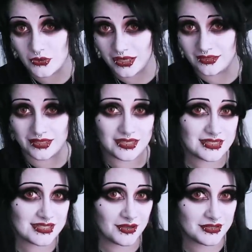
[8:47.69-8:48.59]
you eat
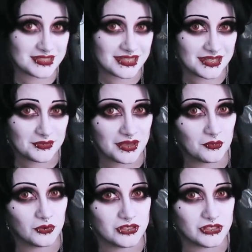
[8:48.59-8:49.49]
these? Honestly,
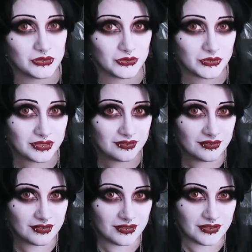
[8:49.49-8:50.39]
like would you
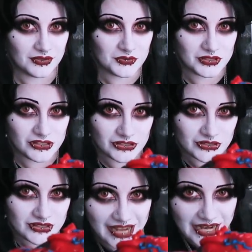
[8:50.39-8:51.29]

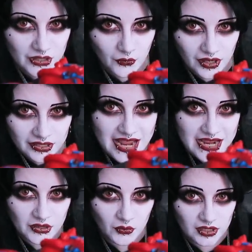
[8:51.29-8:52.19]
take one?
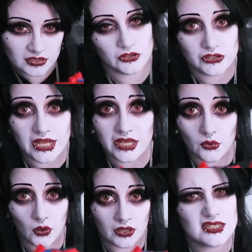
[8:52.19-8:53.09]
Would you
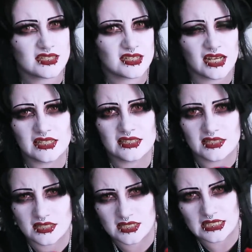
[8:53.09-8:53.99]
take one? This nice,
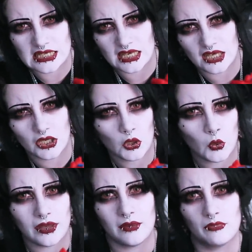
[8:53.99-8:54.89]
sticky,
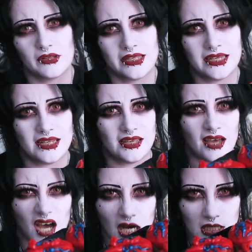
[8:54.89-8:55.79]
gooey,
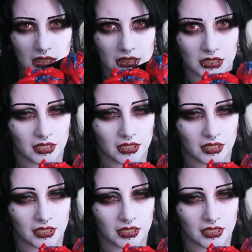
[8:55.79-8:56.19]
bleedy, ugly